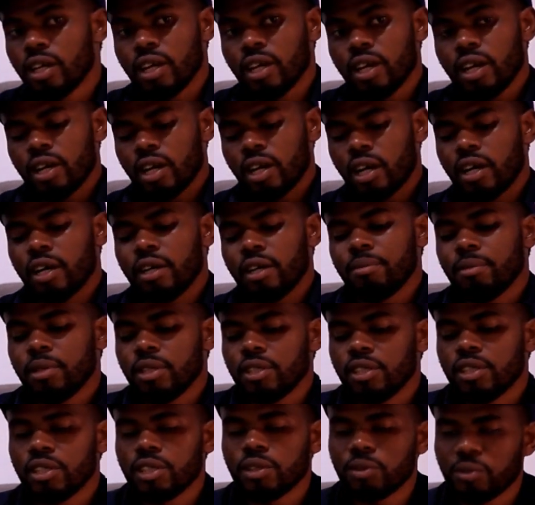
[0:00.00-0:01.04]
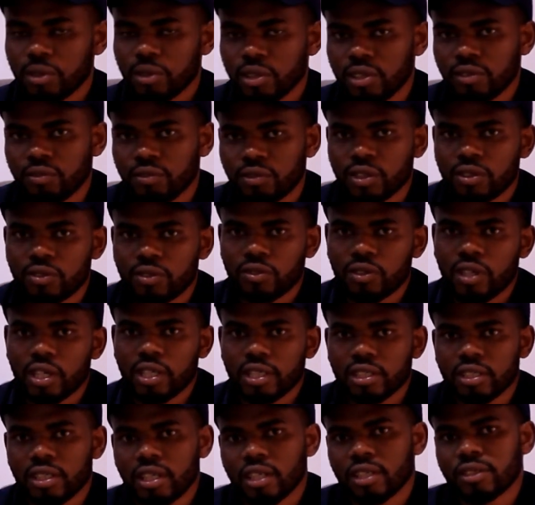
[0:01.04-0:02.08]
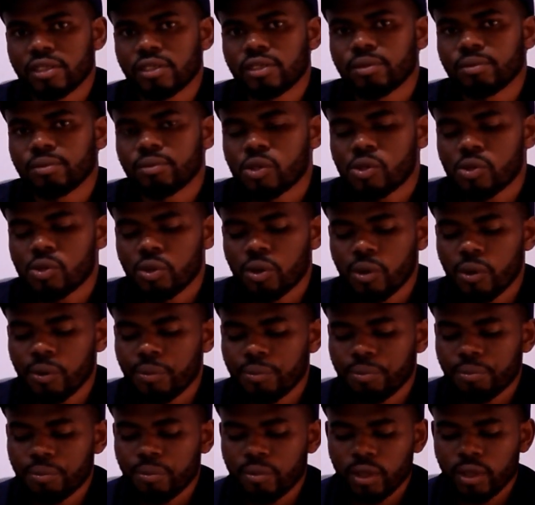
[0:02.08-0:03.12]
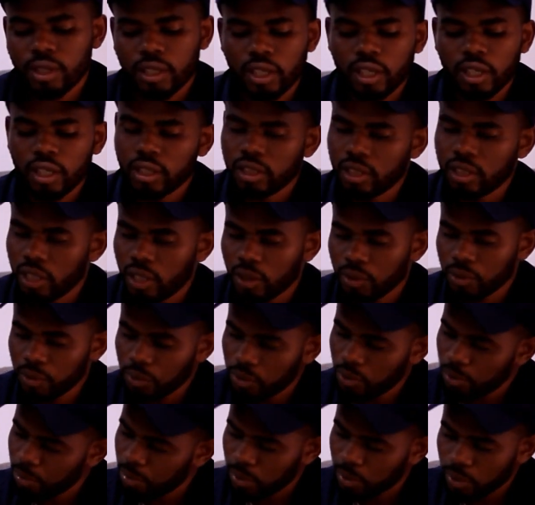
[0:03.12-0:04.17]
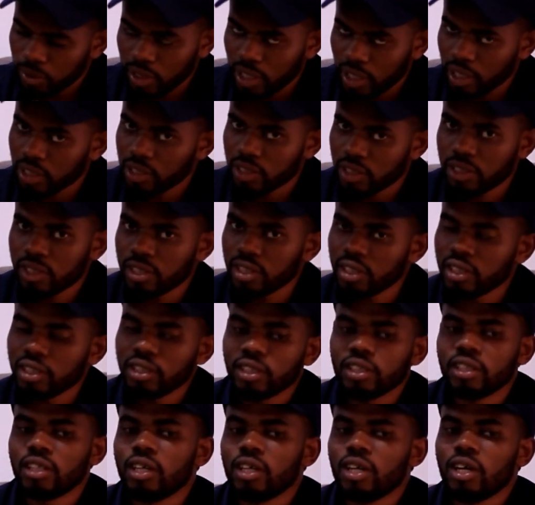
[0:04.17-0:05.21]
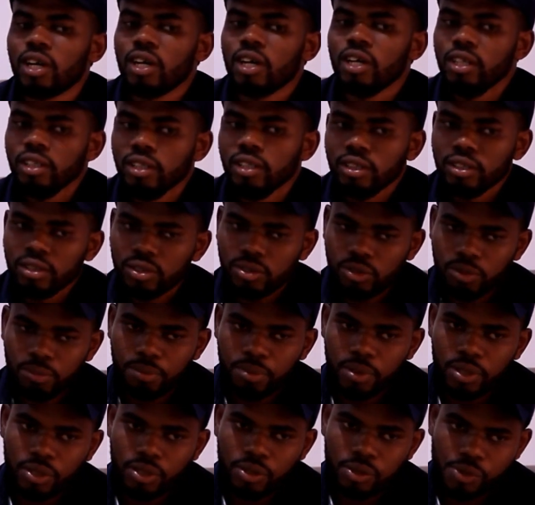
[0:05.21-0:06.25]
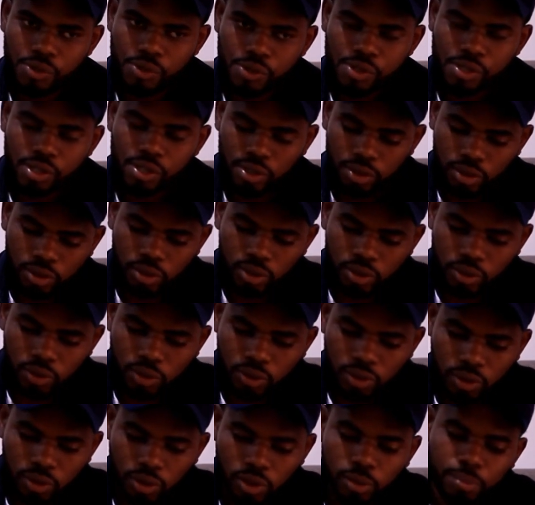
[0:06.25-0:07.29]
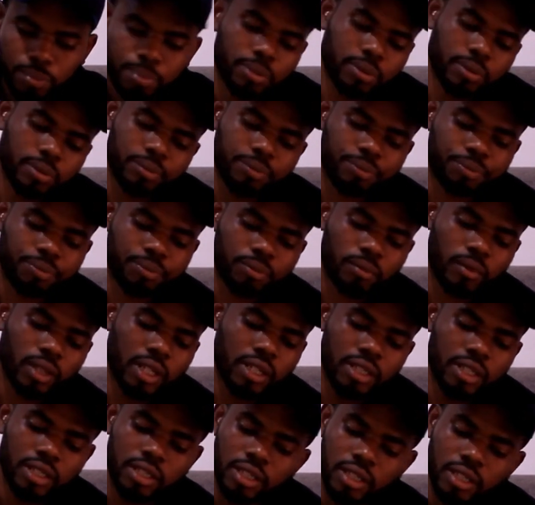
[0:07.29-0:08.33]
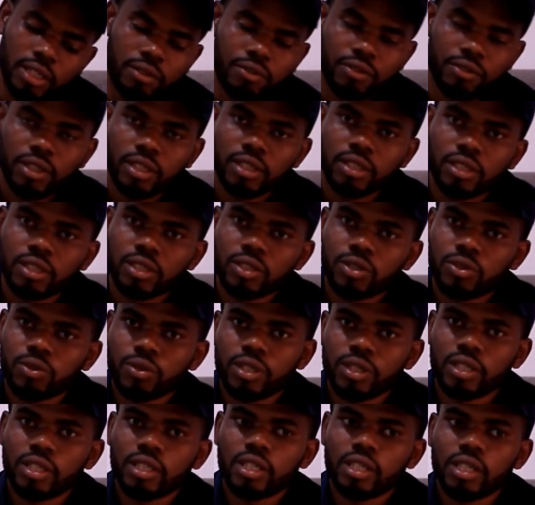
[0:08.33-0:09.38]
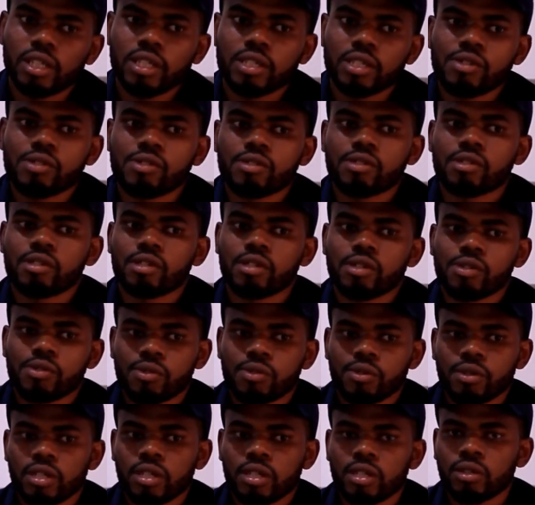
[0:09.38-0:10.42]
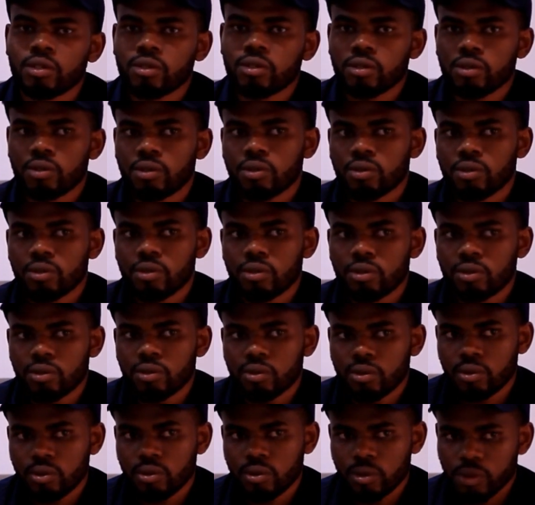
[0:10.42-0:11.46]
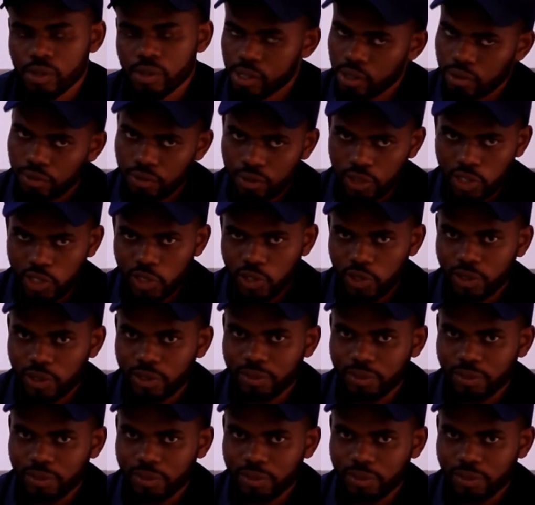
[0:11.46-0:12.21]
liquid fertilizers. So they are good product to be used on crop and even to enhance soil conservation.